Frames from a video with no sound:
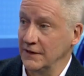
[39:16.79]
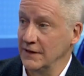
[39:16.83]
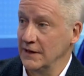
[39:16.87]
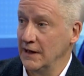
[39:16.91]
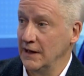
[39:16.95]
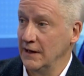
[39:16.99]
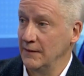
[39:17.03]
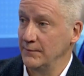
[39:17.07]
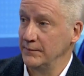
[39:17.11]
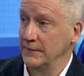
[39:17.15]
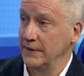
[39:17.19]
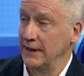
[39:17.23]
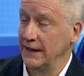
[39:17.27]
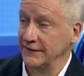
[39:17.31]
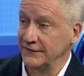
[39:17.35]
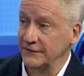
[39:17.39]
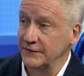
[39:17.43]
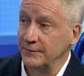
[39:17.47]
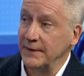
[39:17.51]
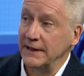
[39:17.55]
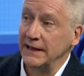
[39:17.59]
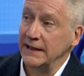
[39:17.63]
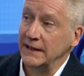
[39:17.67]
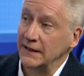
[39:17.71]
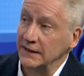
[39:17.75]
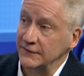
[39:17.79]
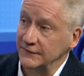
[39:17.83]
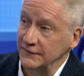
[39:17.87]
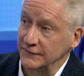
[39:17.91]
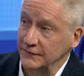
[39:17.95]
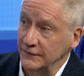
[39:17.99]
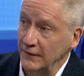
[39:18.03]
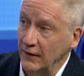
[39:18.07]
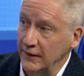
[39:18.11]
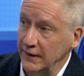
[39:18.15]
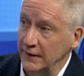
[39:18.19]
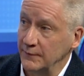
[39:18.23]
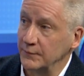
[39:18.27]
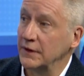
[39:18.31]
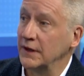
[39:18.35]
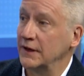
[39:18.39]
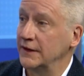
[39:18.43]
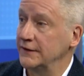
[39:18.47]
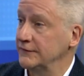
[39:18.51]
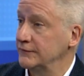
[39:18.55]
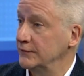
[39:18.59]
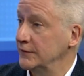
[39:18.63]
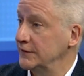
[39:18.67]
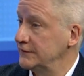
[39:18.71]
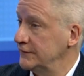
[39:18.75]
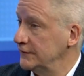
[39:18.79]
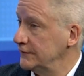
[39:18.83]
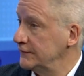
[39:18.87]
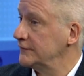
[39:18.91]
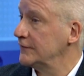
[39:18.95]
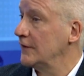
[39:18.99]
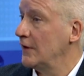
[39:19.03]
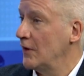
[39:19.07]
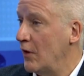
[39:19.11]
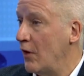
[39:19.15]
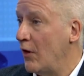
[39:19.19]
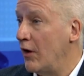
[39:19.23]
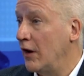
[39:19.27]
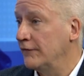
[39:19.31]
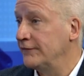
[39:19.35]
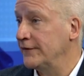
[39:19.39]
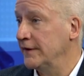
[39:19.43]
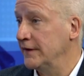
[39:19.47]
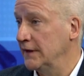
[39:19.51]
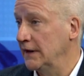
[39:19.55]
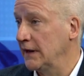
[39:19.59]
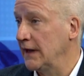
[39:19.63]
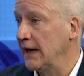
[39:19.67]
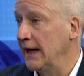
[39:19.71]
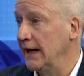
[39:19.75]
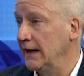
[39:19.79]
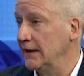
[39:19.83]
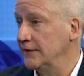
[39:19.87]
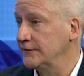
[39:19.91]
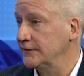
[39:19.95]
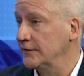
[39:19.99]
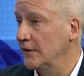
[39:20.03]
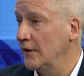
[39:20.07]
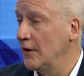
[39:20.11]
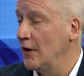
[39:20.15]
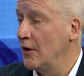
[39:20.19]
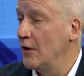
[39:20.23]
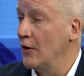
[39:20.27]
come and speak as a starting place, which is often the case,